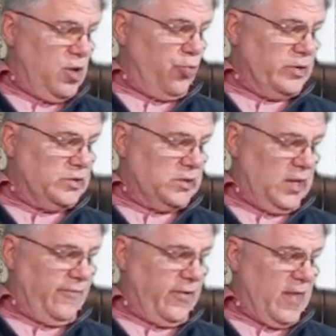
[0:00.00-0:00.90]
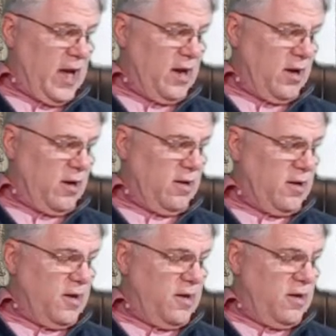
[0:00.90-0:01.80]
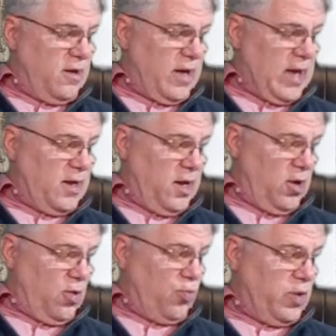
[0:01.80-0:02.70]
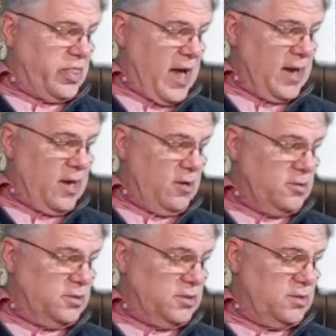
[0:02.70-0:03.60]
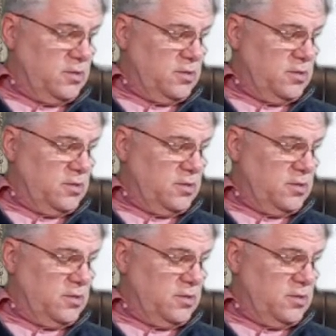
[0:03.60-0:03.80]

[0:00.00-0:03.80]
receive in thine heart, and hear with thine ears.